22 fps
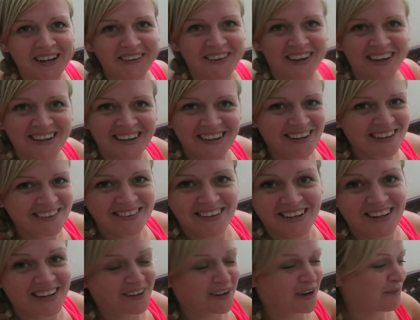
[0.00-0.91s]
anyway,
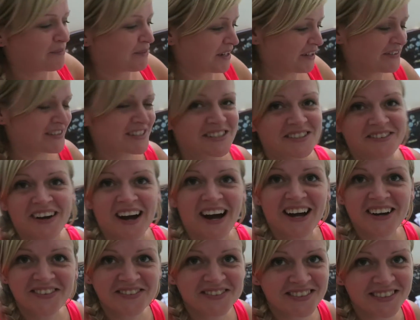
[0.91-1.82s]
that, I can't believe it's
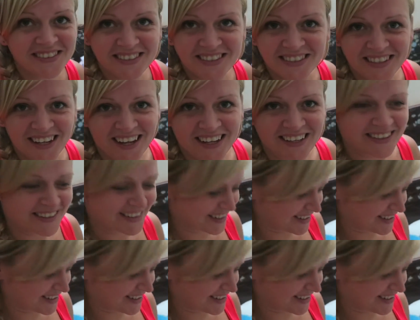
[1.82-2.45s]
arrived today.